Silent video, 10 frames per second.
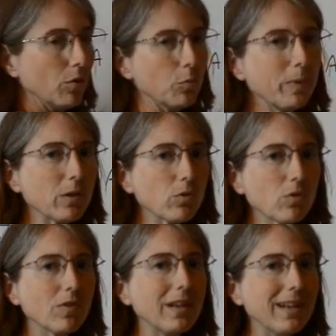Los
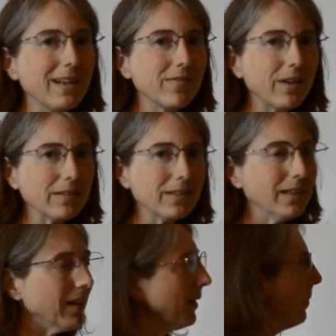perros le
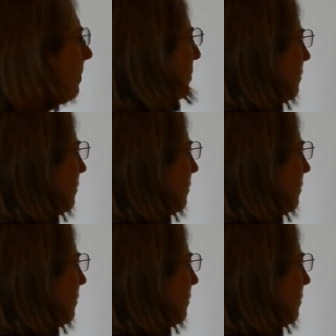fascinan.